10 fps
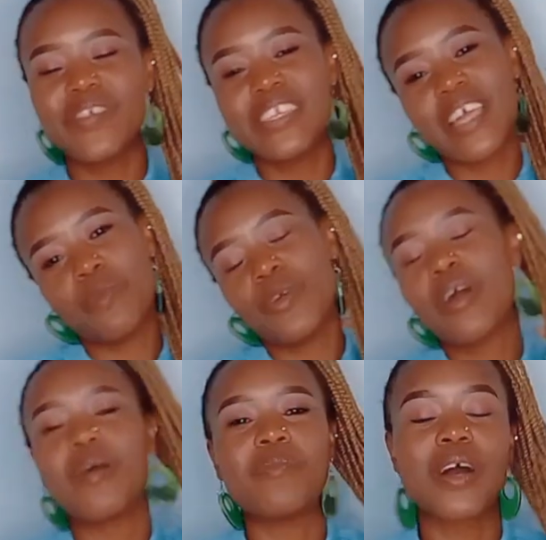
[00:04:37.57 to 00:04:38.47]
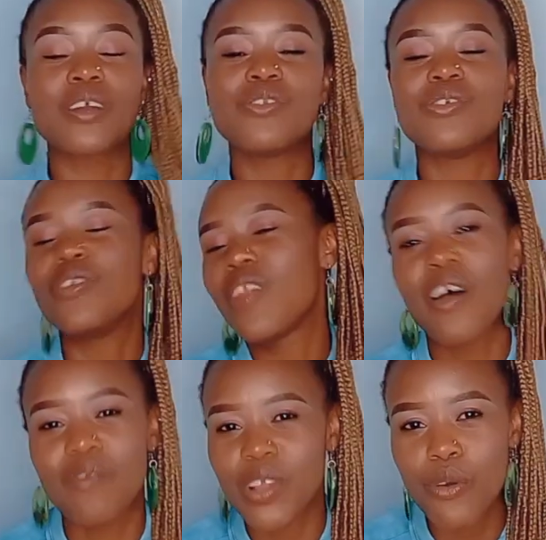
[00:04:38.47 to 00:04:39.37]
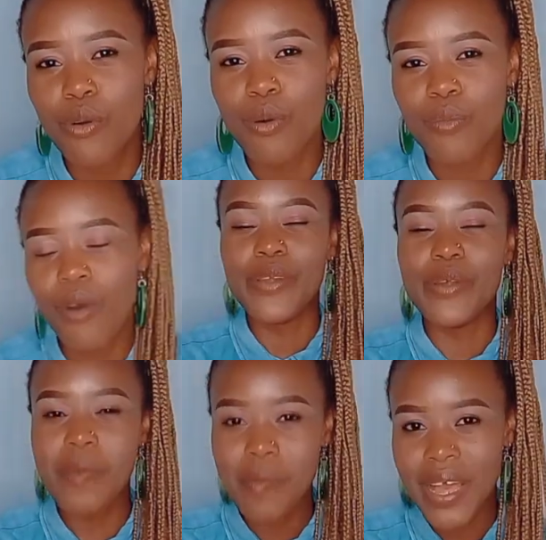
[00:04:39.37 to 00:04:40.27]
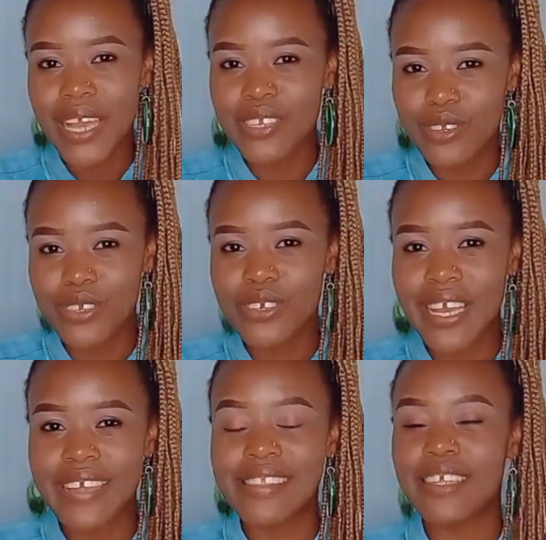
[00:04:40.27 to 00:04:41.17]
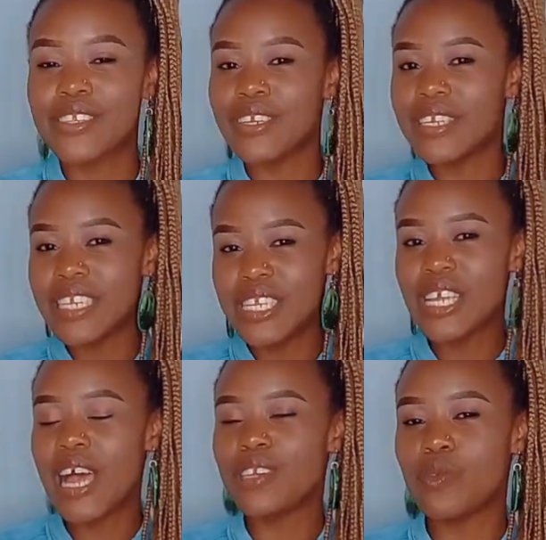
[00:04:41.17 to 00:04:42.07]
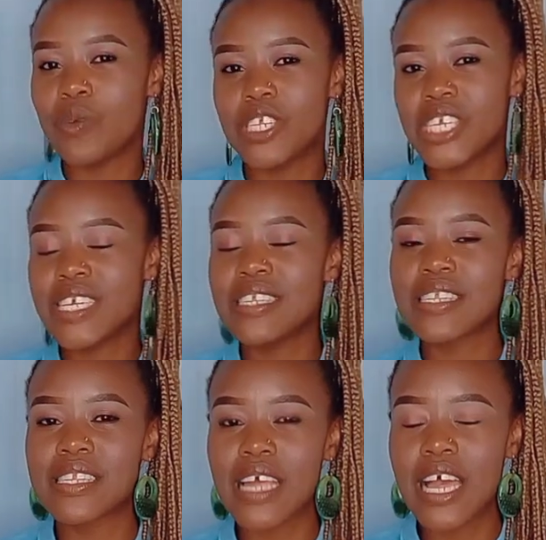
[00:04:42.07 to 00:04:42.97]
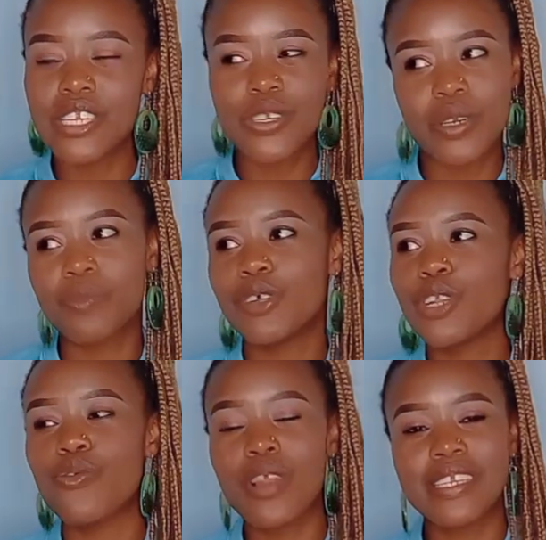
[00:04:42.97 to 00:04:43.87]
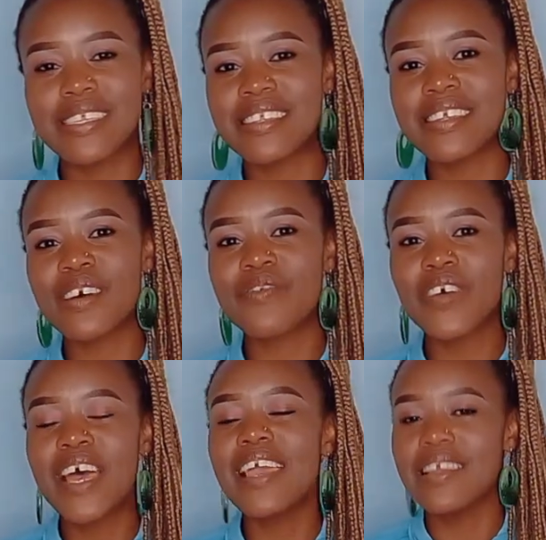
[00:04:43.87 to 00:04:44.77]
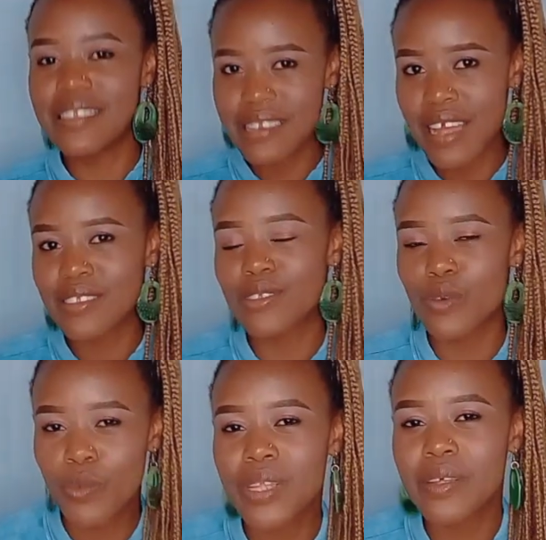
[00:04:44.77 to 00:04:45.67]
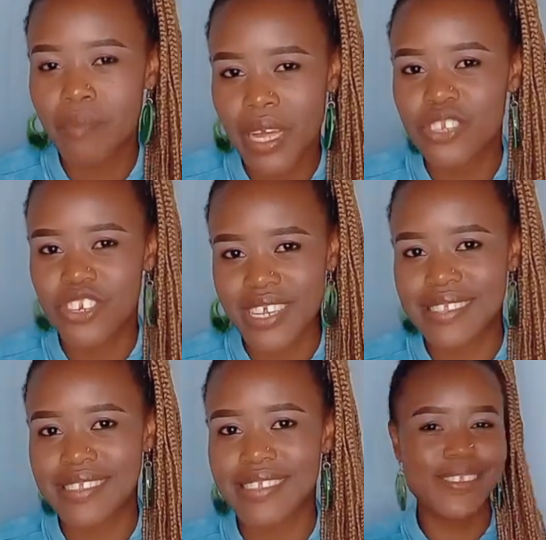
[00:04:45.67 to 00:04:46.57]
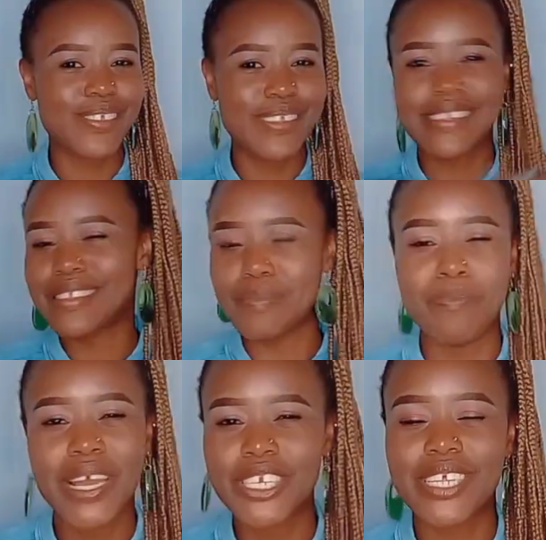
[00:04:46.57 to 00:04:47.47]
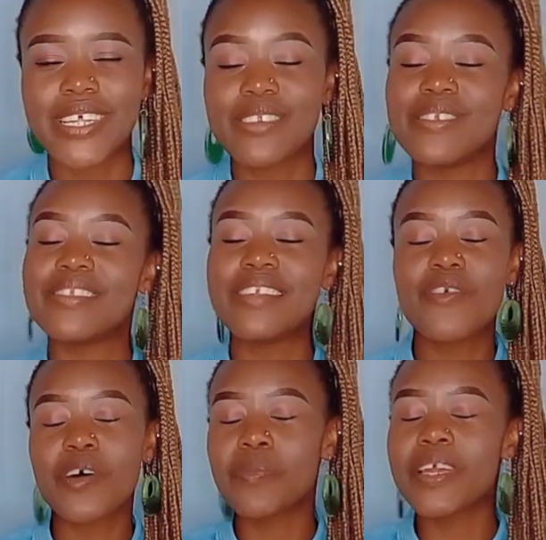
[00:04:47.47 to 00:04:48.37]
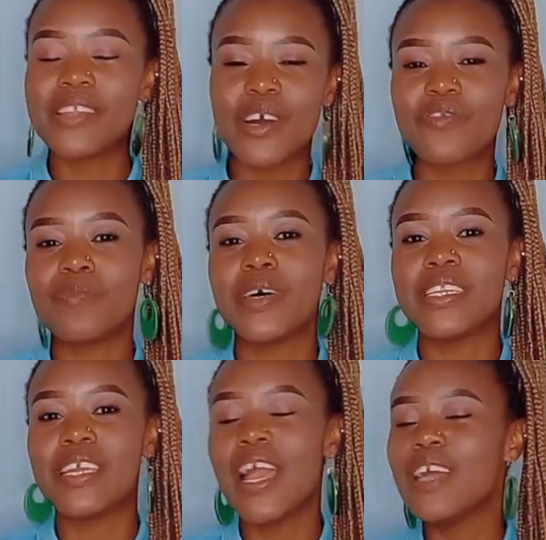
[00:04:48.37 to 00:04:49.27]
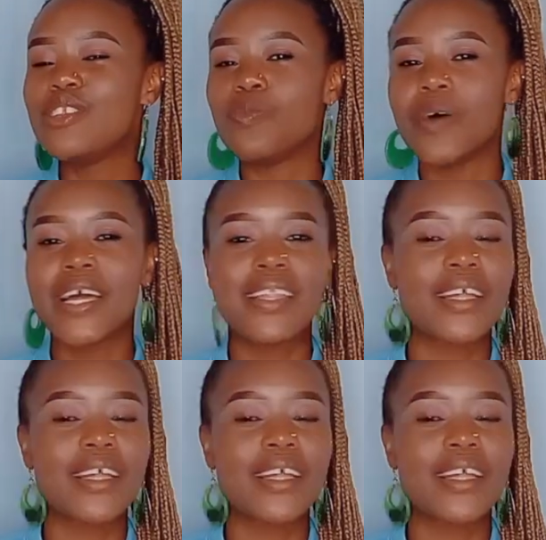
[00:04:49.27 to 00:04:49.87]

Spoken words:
every time you come back to your lovely home. You remember I told you guys that you need to purchase a durable and quality stuff? It starts with a mattress. So just make sure that you save up enough money to buy